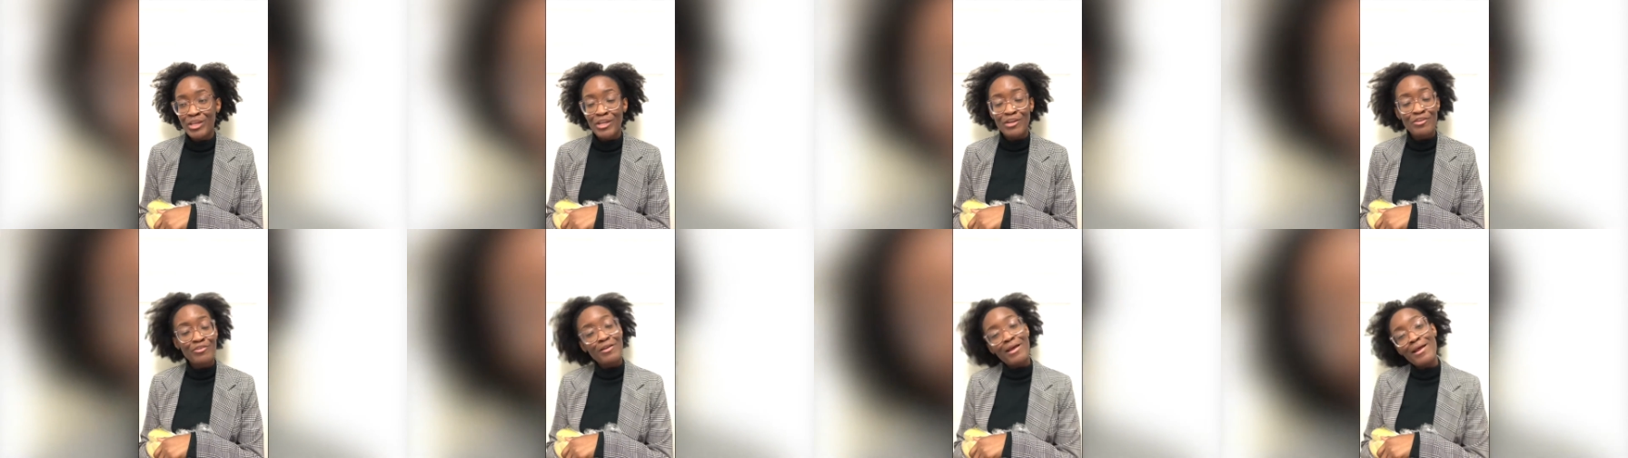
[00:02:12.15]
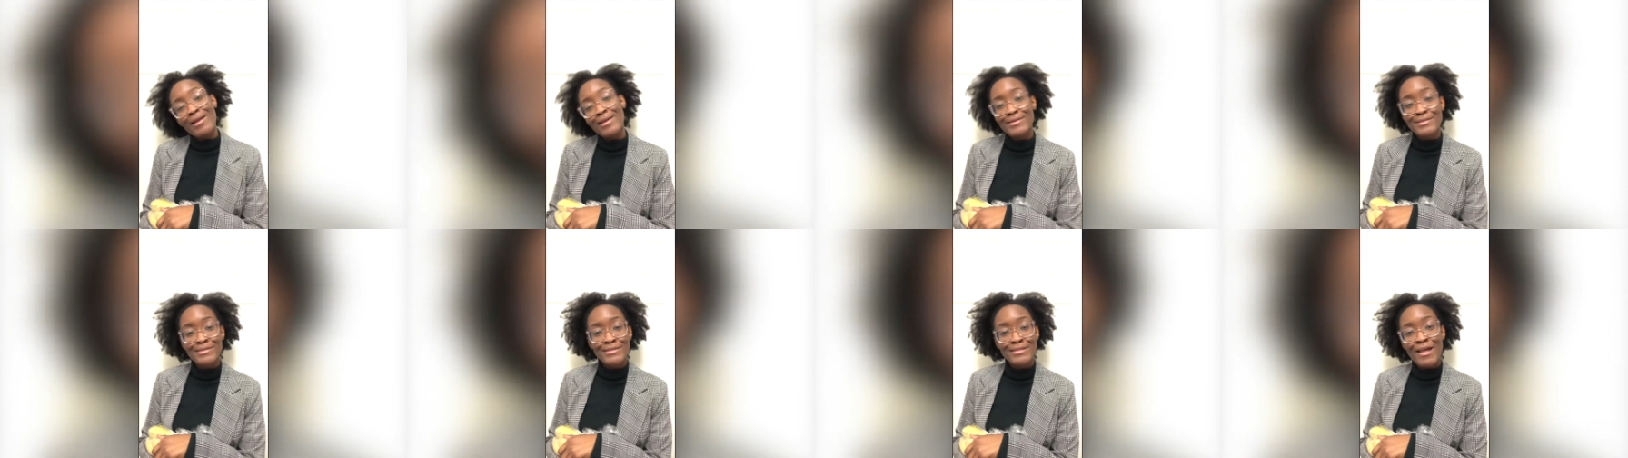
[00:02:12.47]

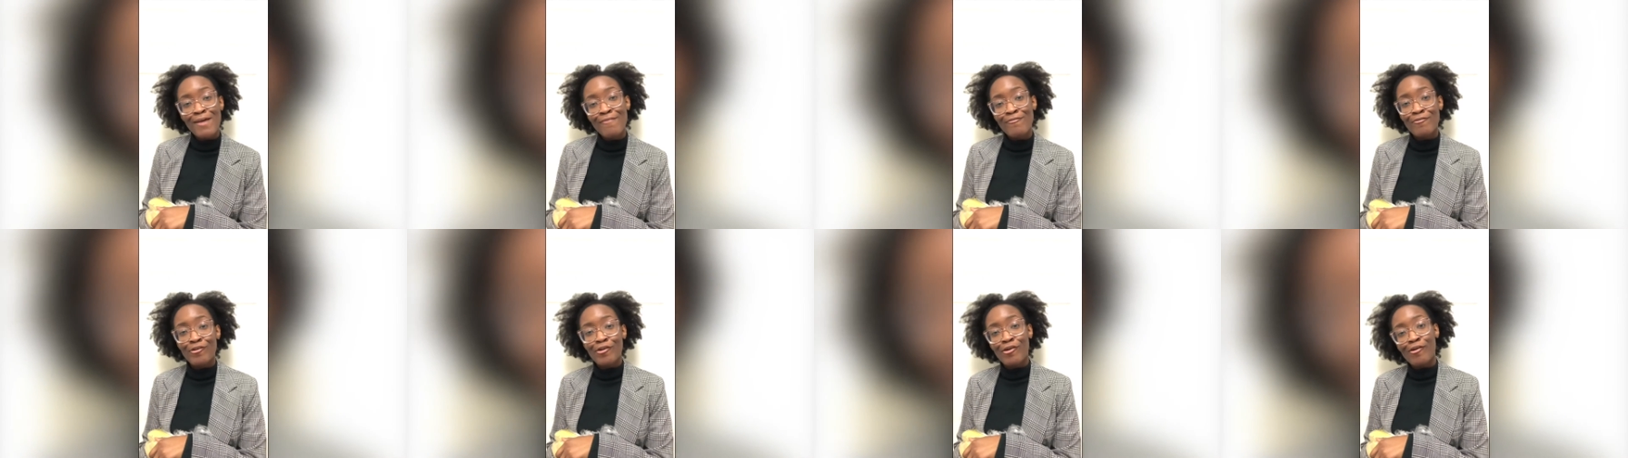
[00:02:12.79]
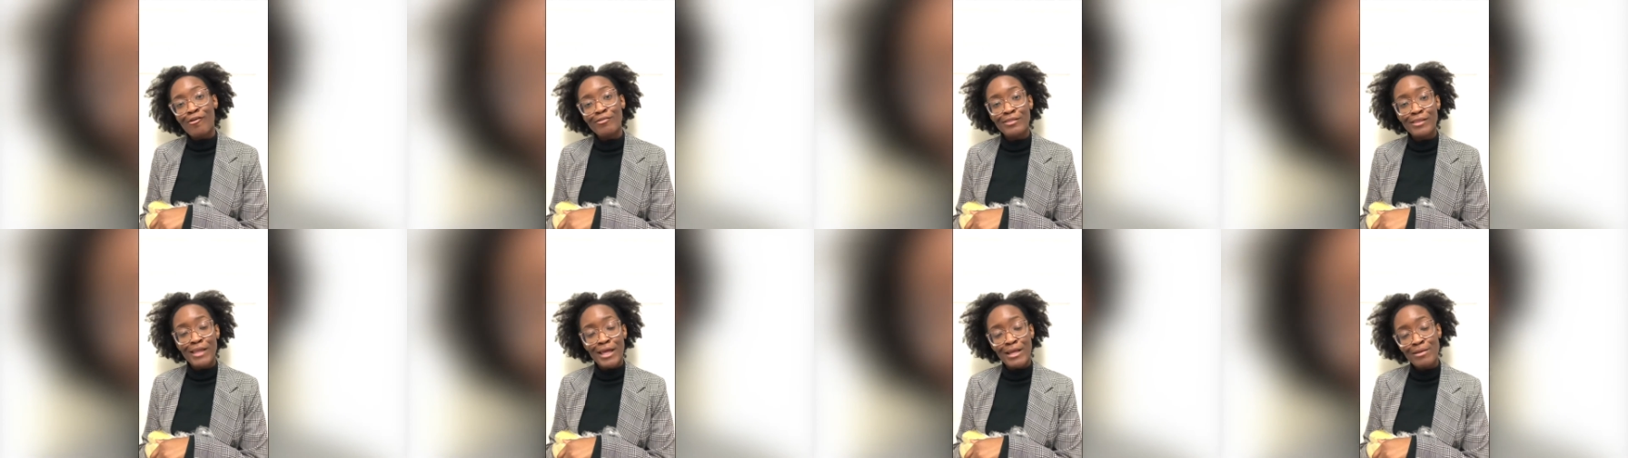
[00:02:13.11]
internet has
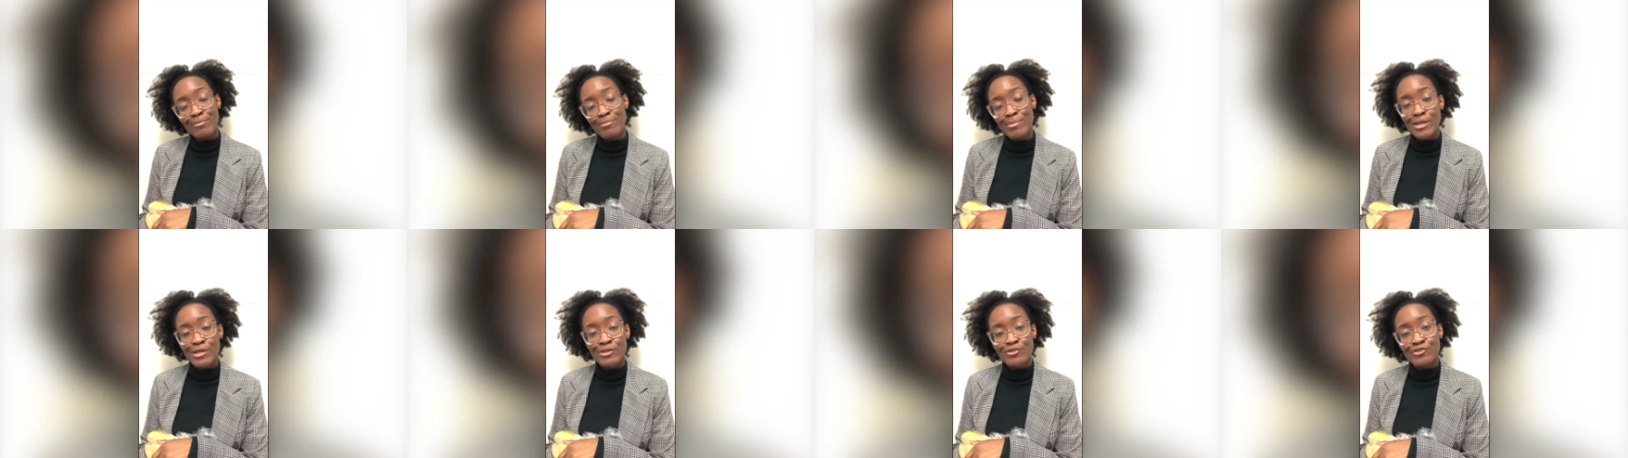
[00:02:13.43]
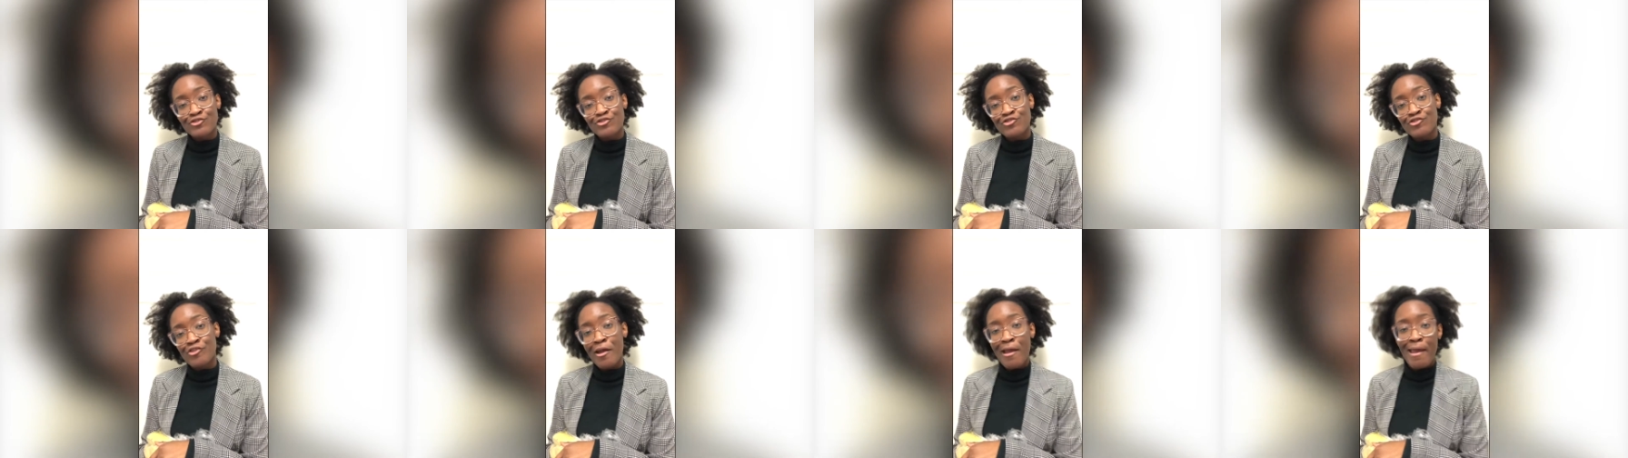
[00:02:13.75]
never led me
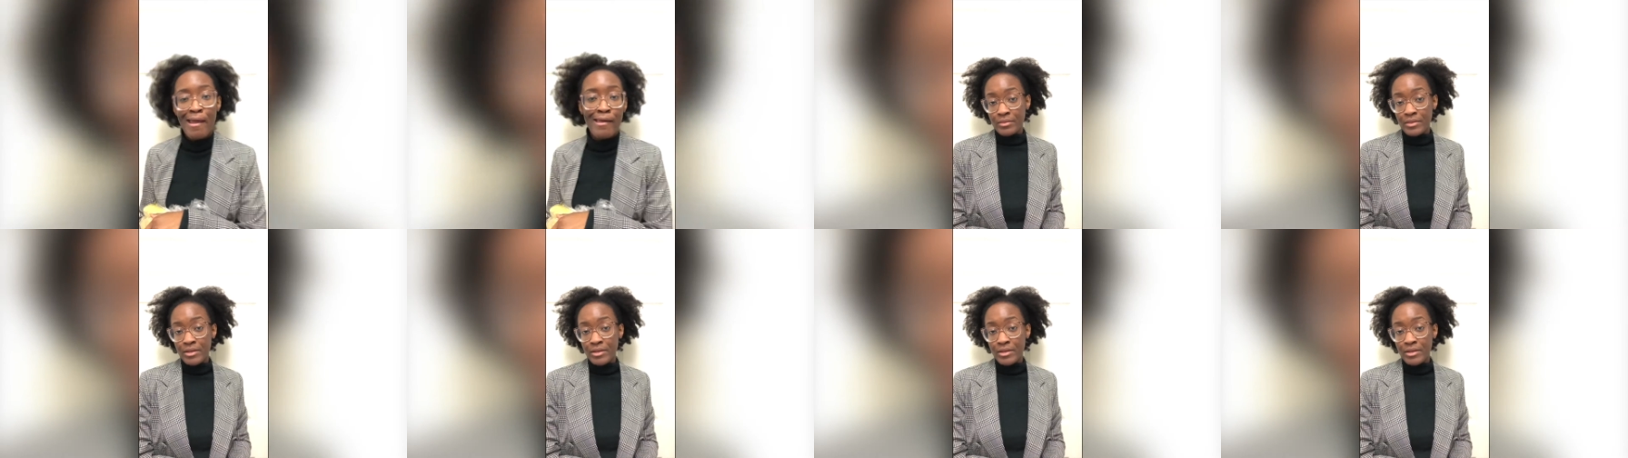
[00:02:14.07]
astray.